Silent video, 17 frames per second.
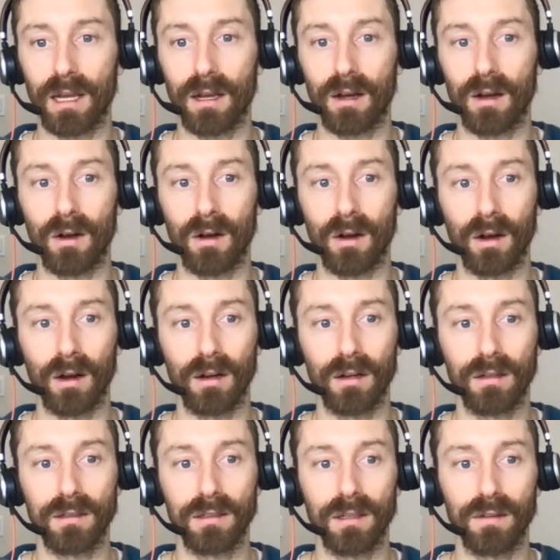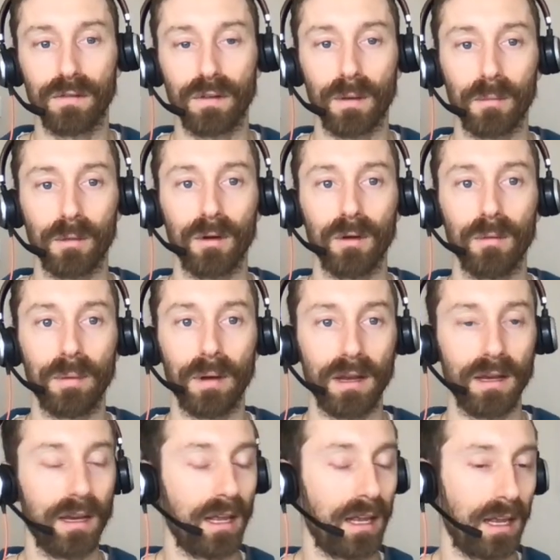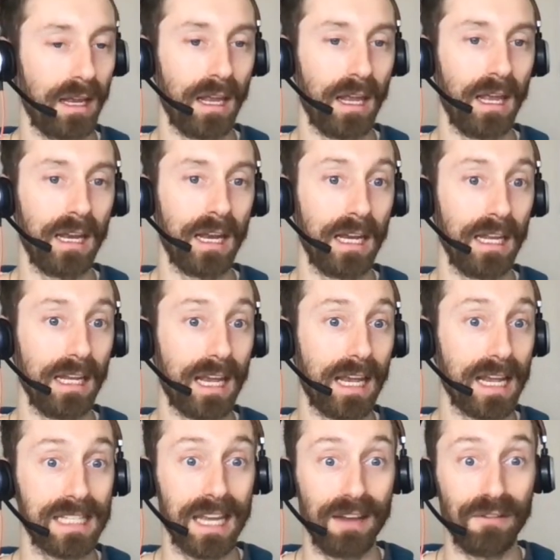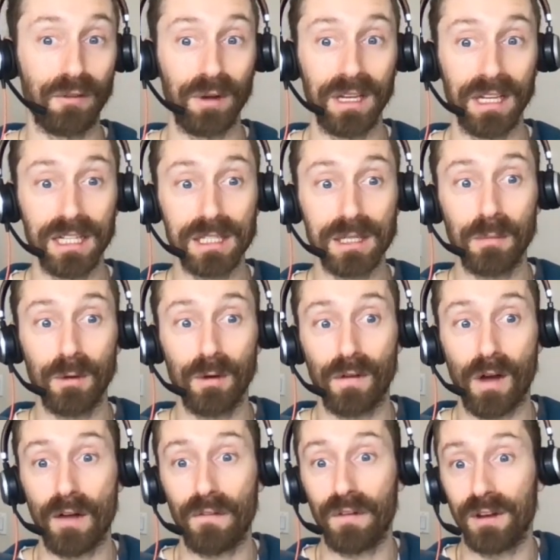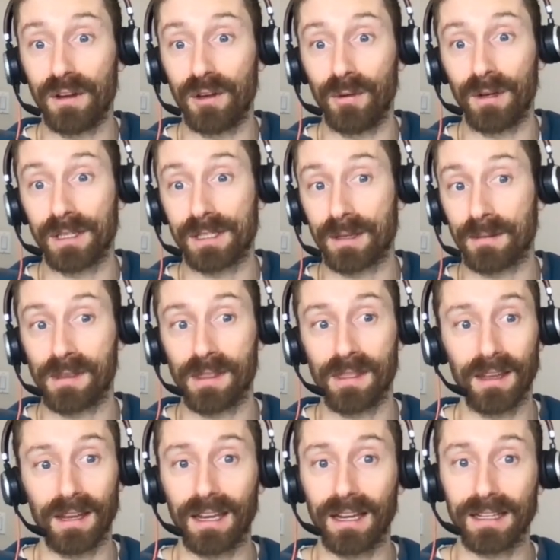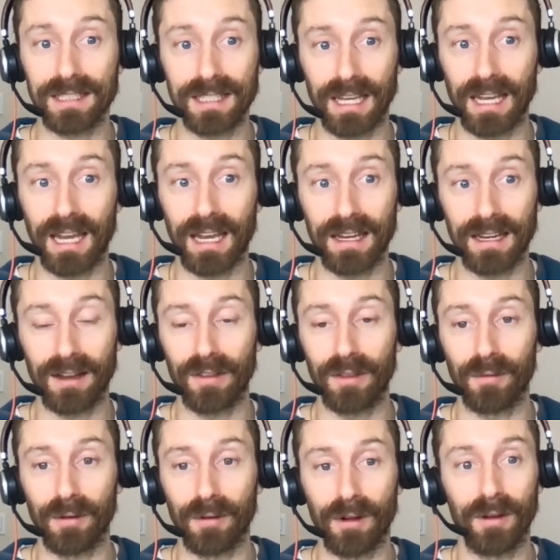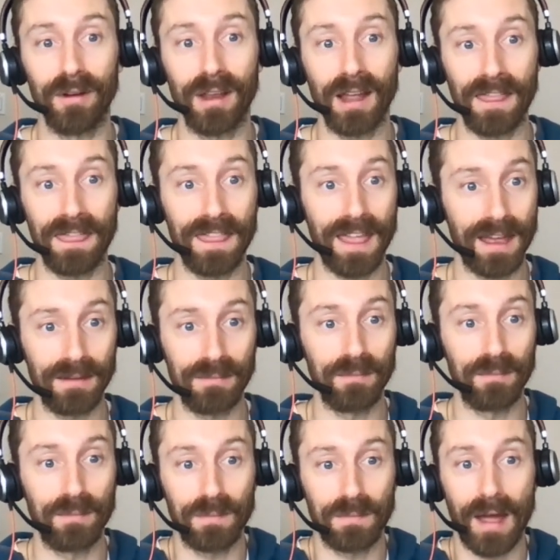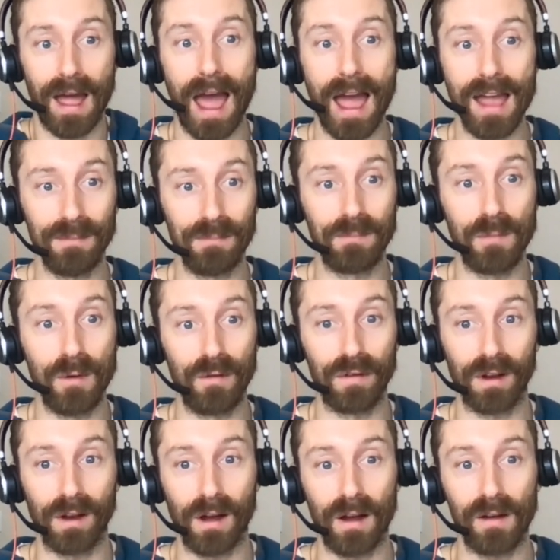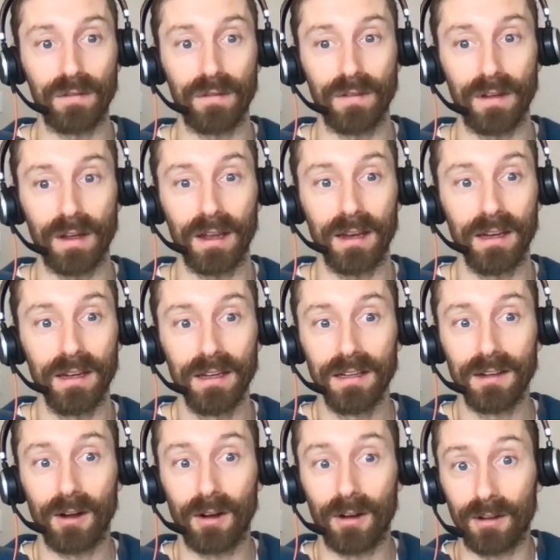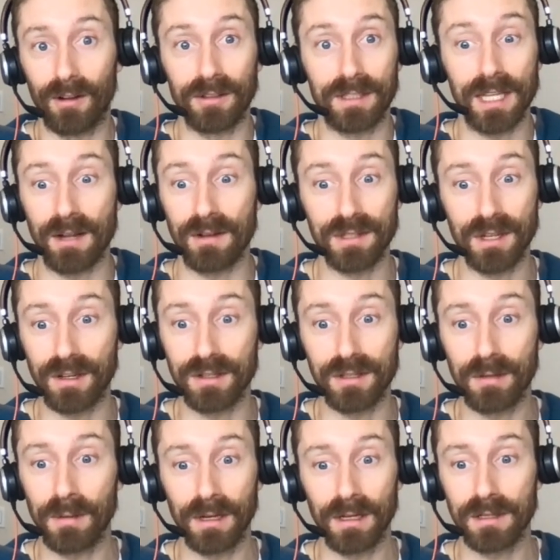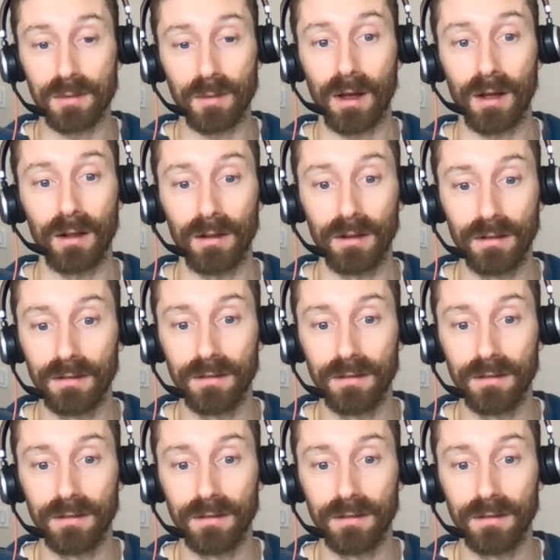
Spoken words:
are ephemeral, but in any case, if we need to move off it, doing something that kicks the can down the road and then moving off of it sounds good to me as well.